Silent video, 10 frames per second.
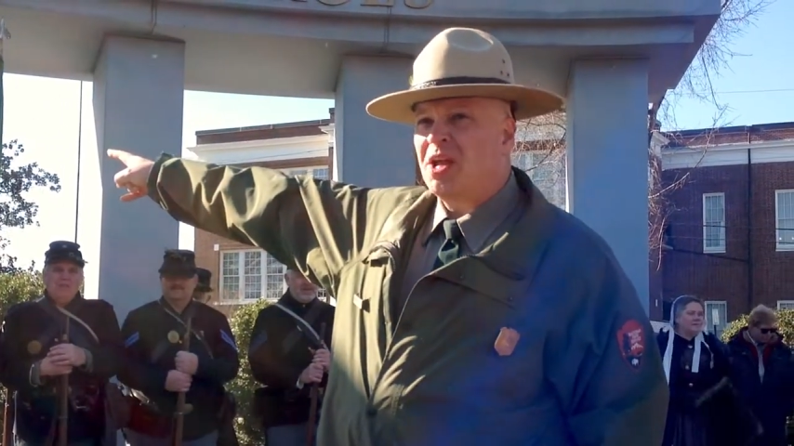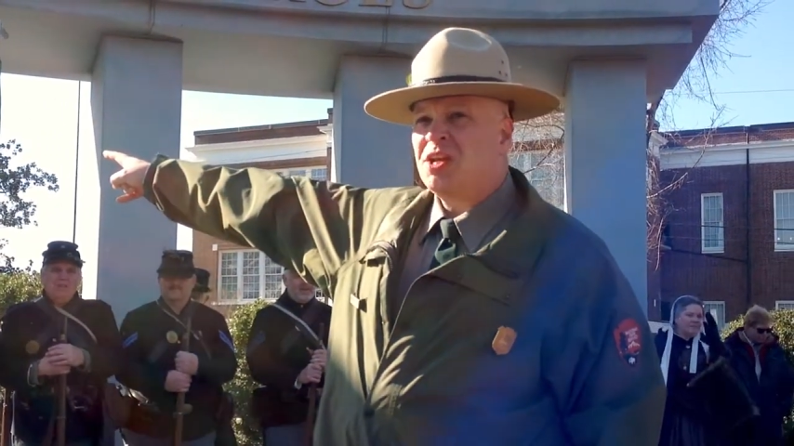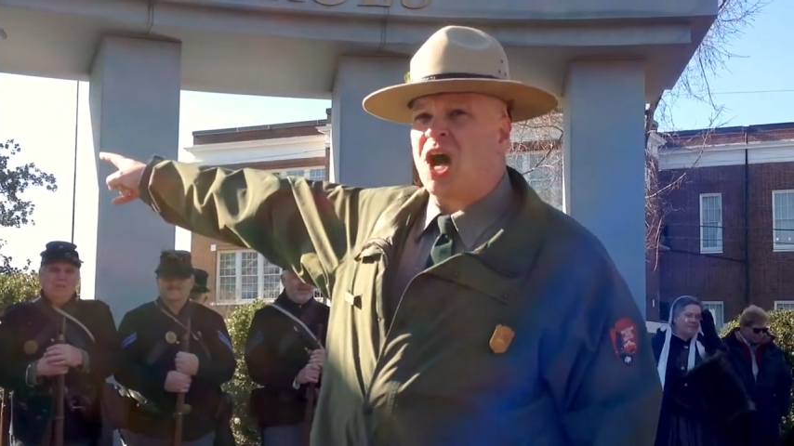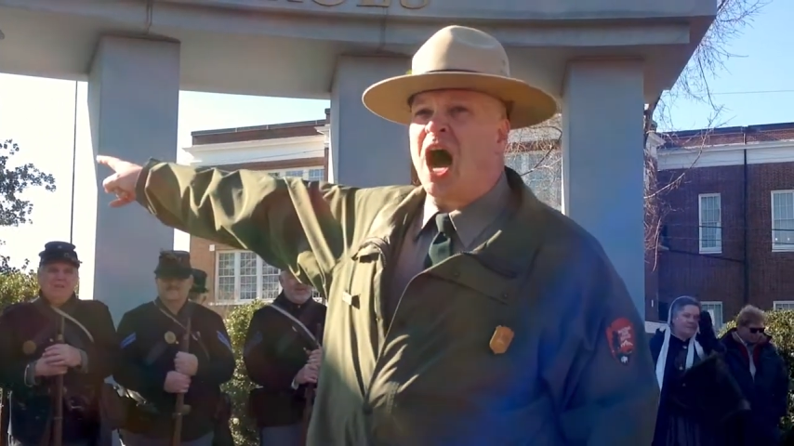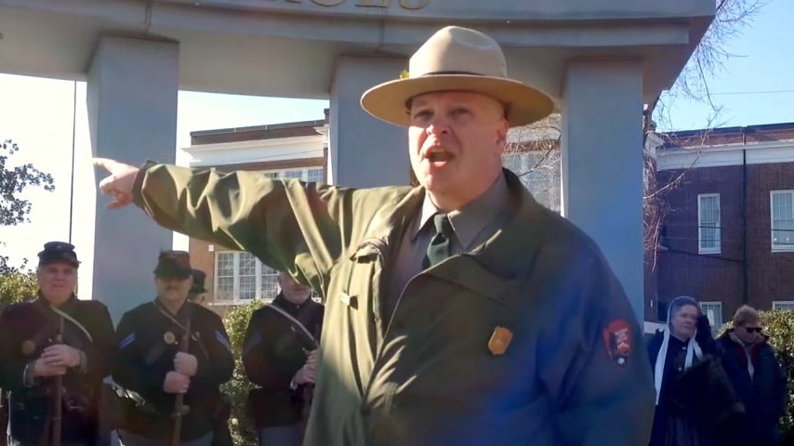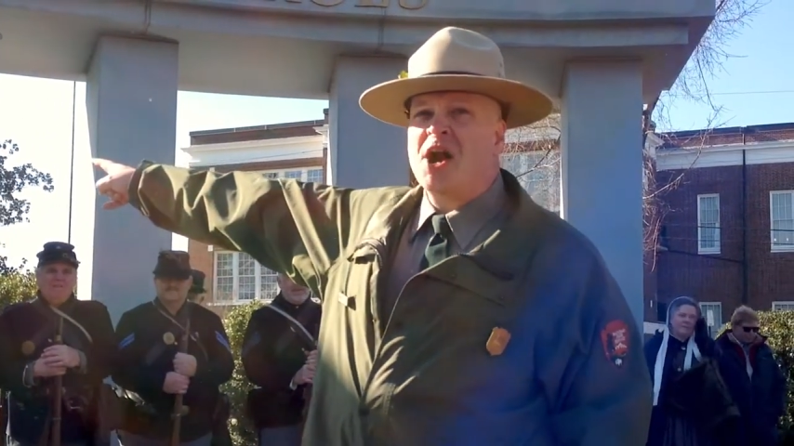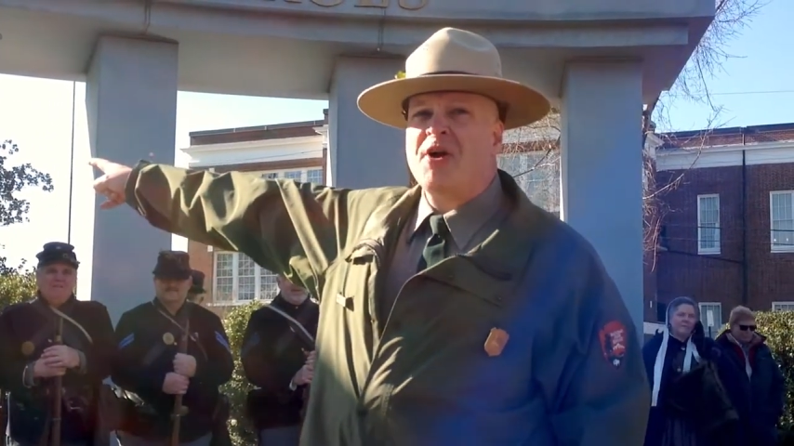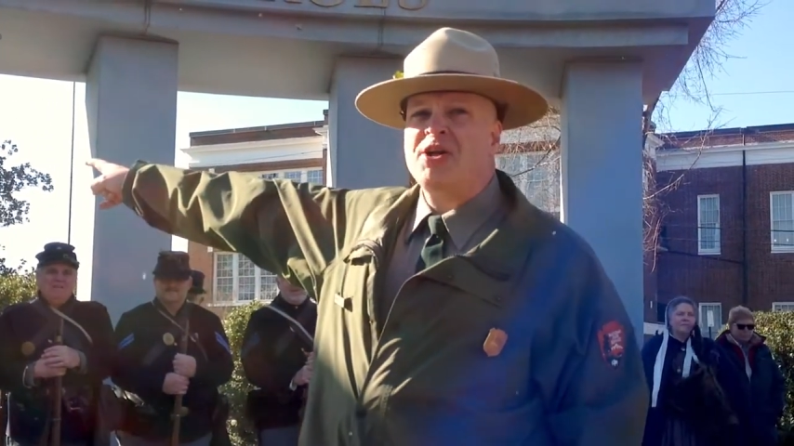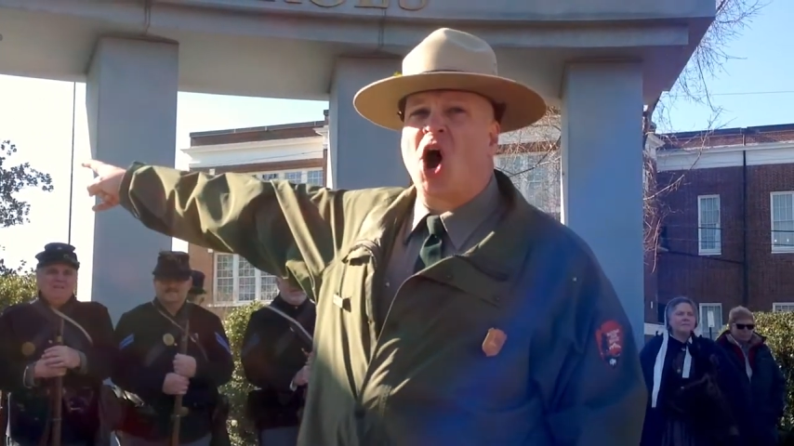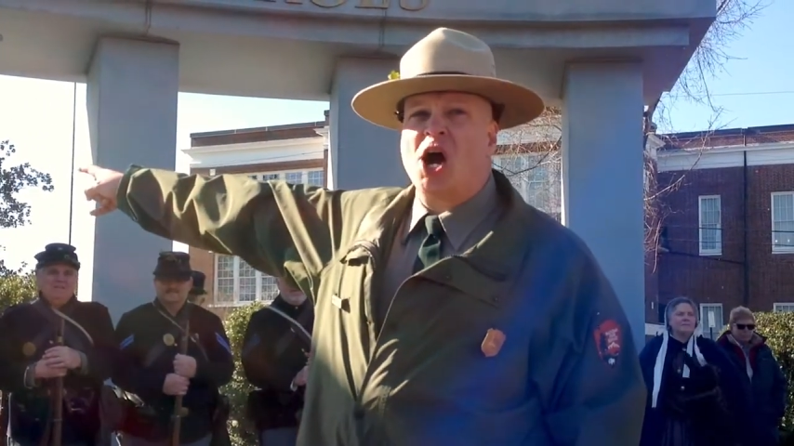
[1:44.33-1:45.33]
900
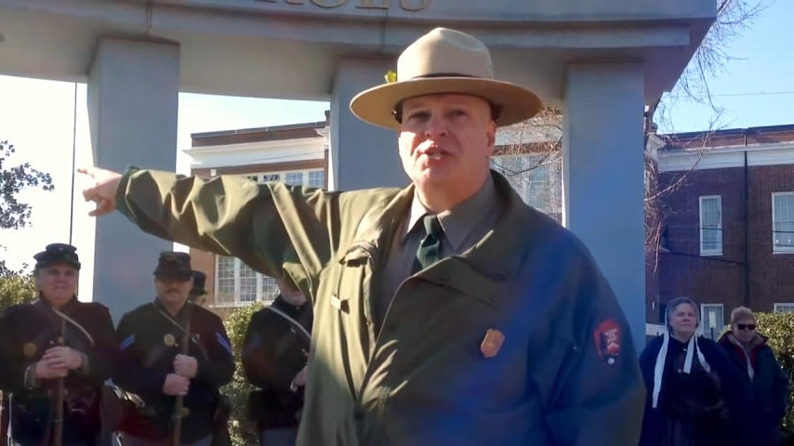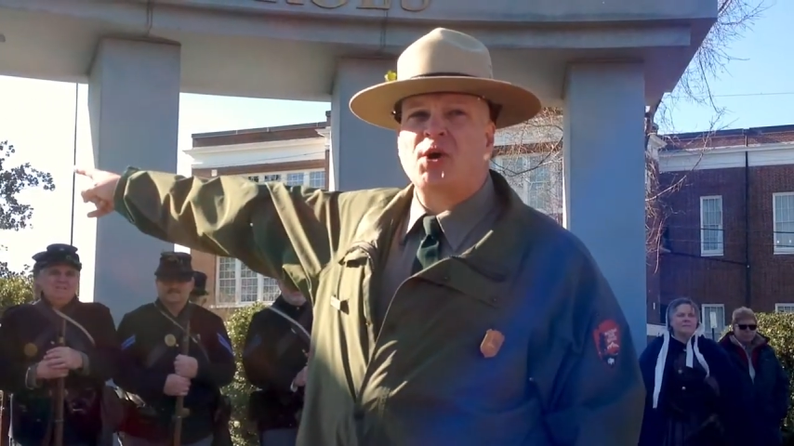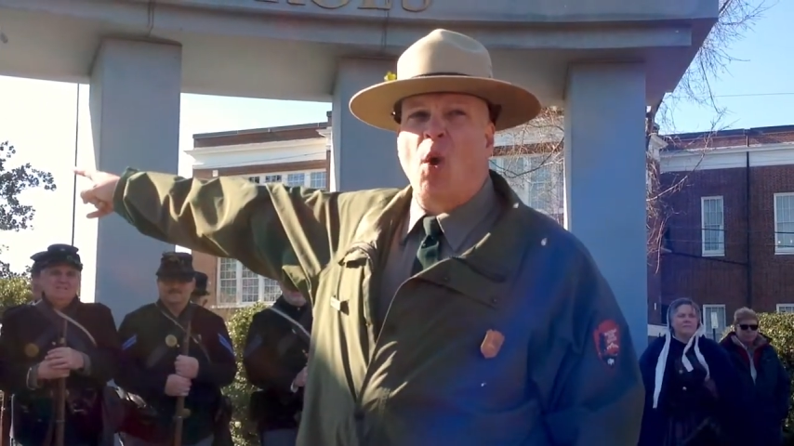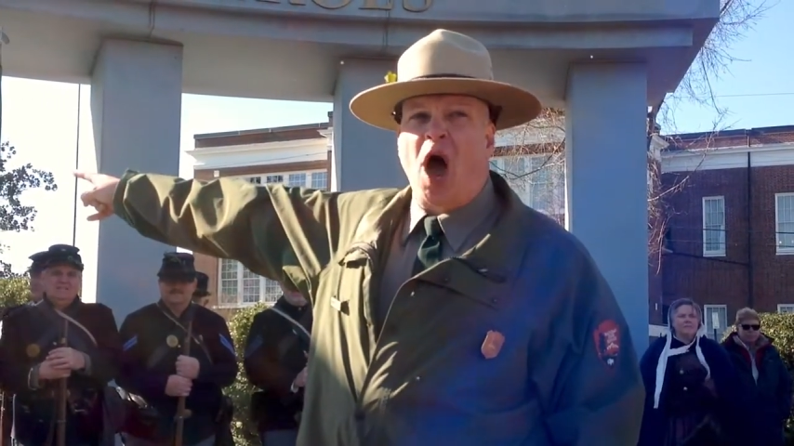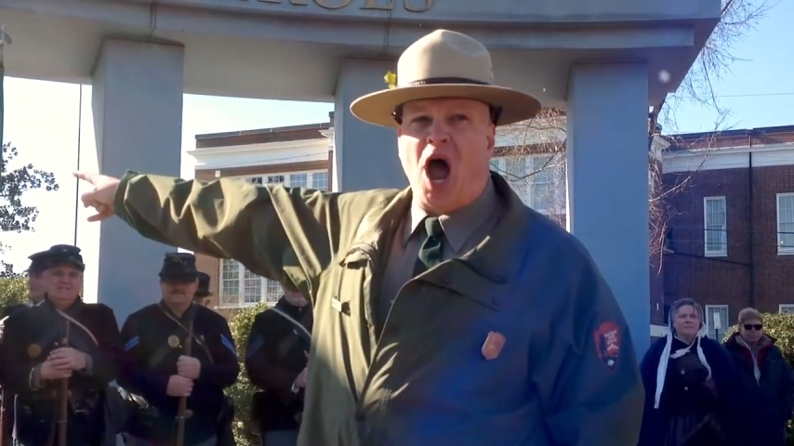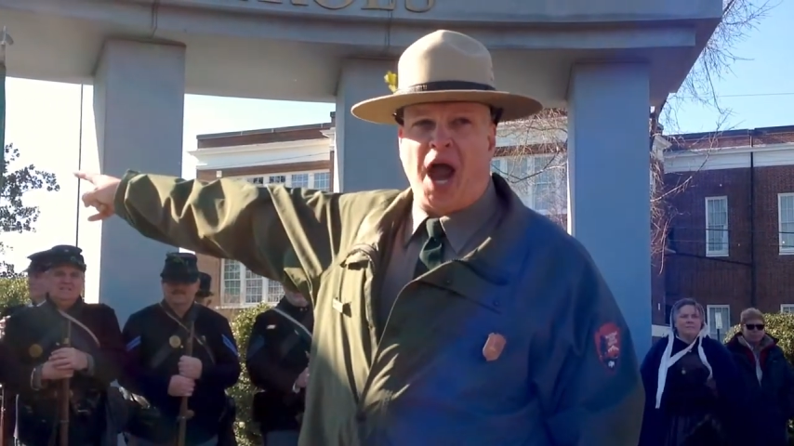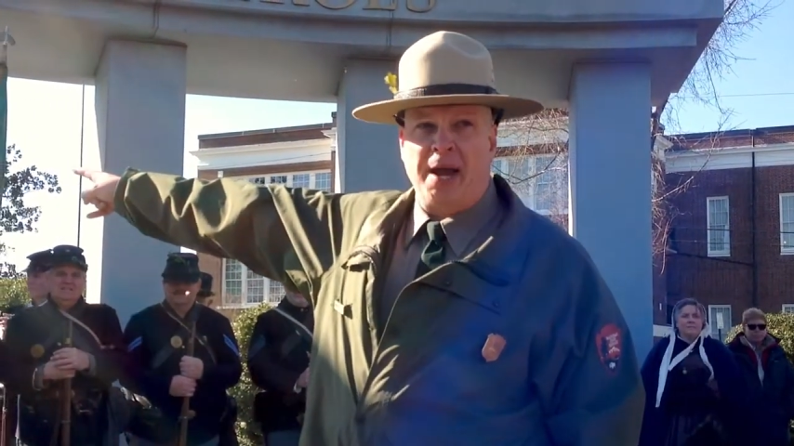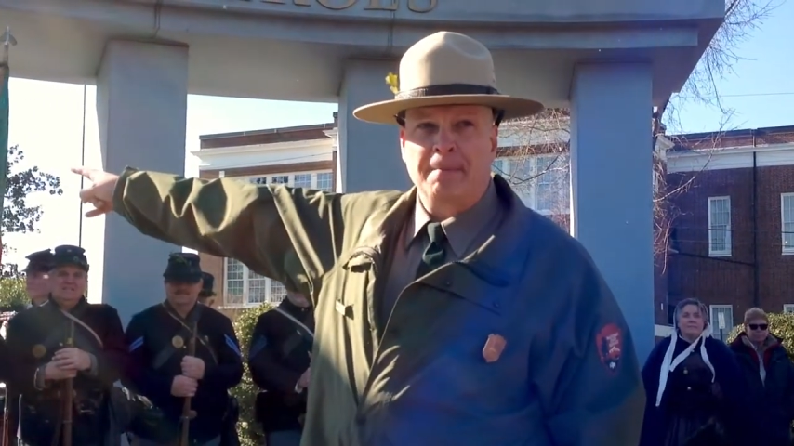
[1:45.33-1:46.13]
yards away.